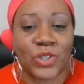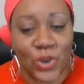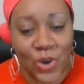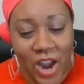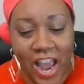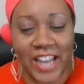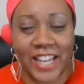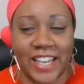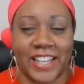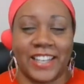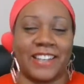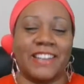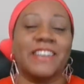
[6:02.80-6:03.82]
track.
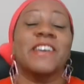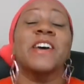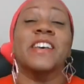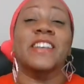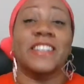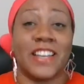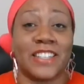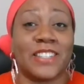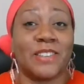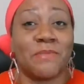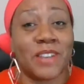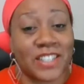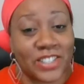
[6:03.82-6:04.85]
Yes,
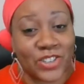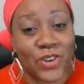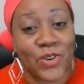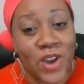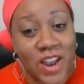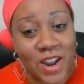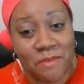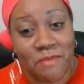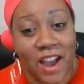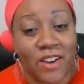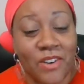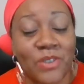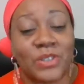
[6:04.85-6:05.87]
let me get your credit
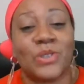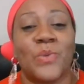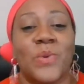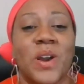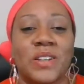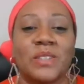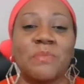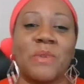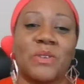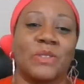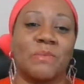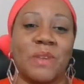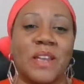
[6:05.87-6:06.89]
back on to where it's
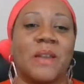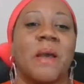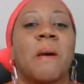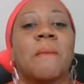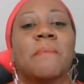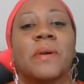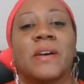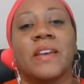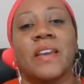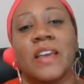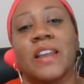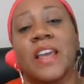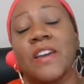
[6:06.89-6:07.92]
supposed to be. But
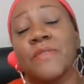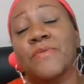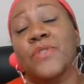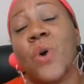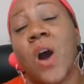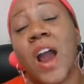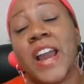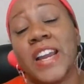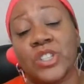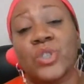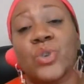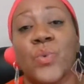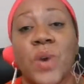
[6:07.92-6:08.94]
and if you are
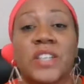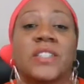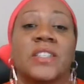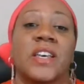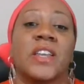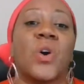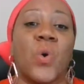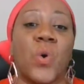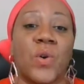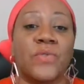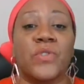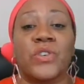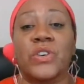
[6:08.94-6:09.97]
interested,
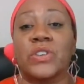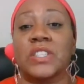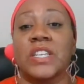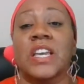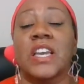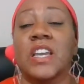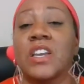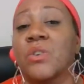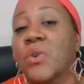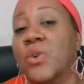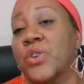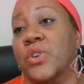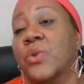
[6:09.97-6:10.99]
or for your teen,
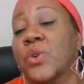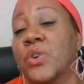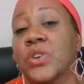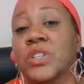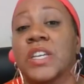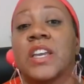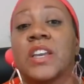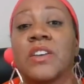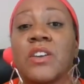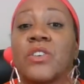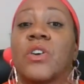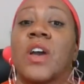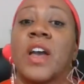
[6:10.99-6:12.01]
or you or your
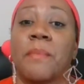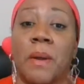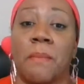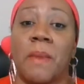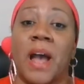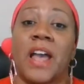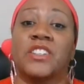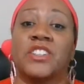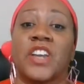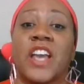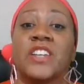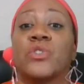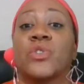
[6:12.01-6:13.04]
teen, in my
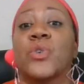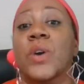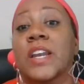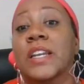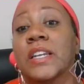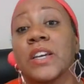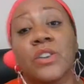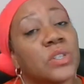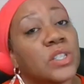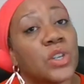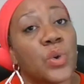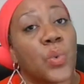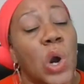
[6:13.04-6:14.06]
educational credit
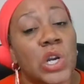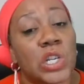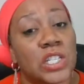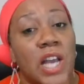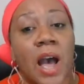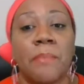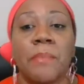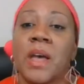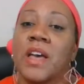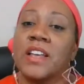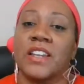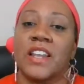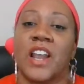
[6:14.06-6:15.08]
literacy workshop
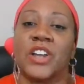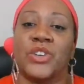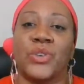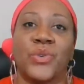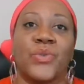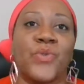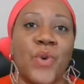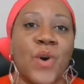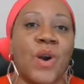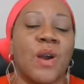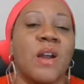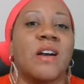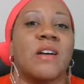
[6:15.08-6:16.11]
that I do
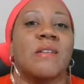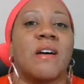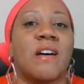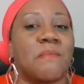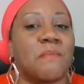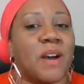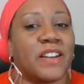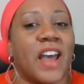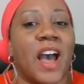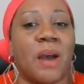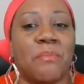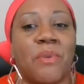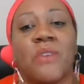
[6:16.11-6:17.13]
for my
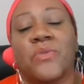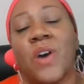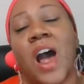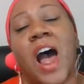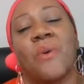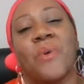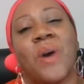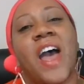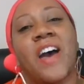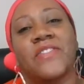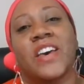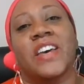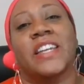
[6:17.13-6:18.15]
nonprofit, I will
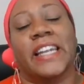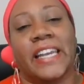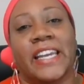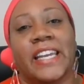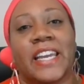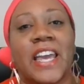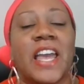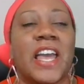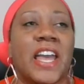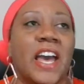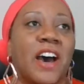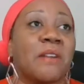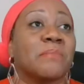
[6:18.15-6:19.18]
have that link
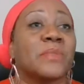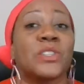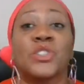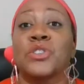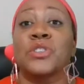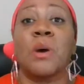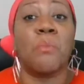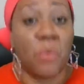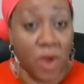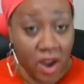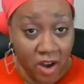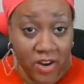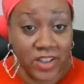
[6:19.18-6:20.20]

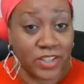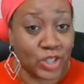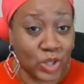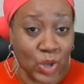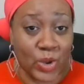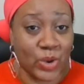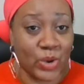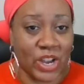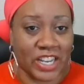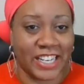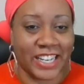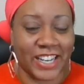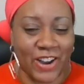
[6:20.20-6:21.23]
somewhere so you can
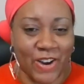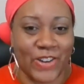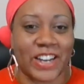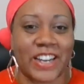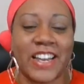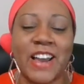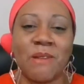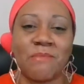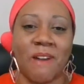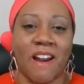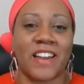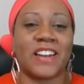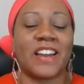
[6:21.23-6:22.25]
click on it
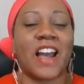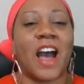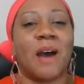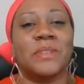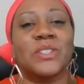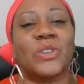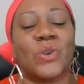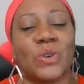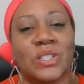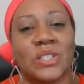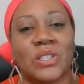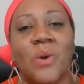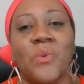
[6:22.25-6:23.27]
right in the comments or
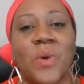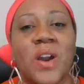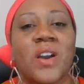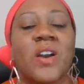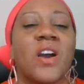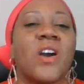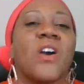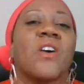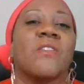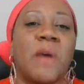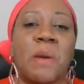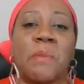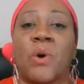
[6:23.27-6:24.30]
somewhere
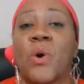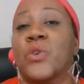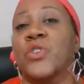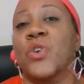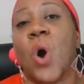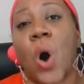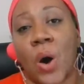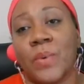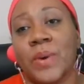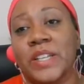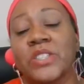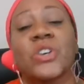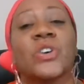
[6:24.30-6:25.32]
available, or you
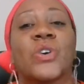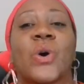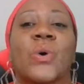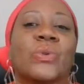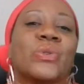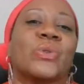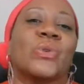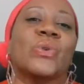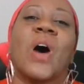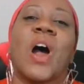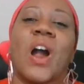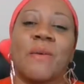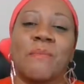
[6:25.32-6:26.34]
always can go to
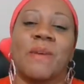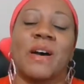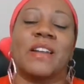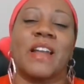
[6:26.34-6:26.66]
my